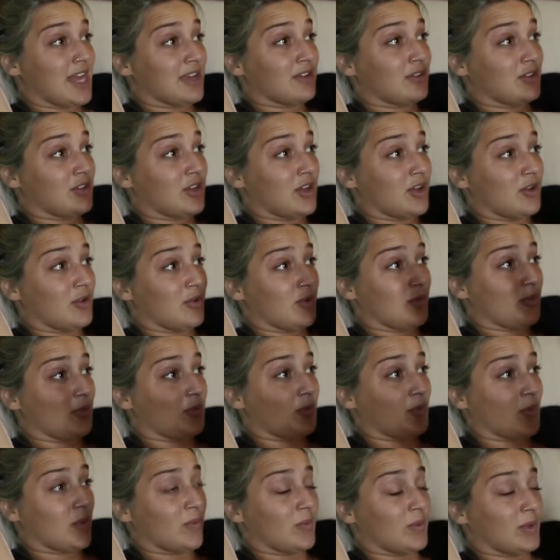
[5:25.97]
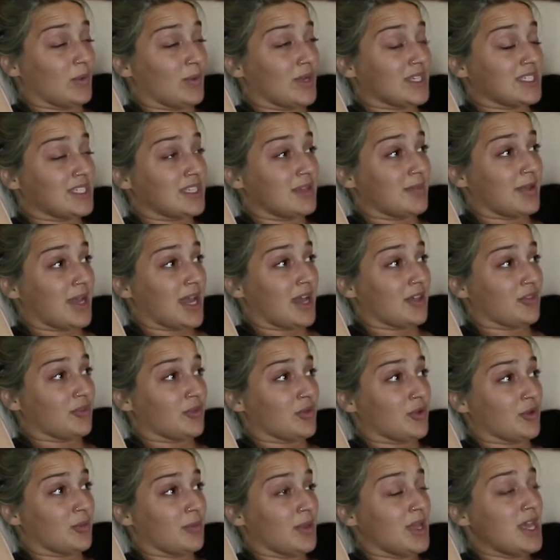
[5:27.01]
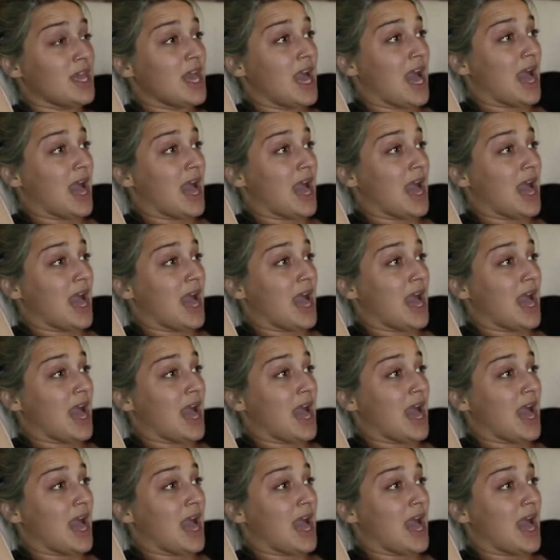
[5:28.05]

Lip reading: I don't know. Well, we went to the bathroom.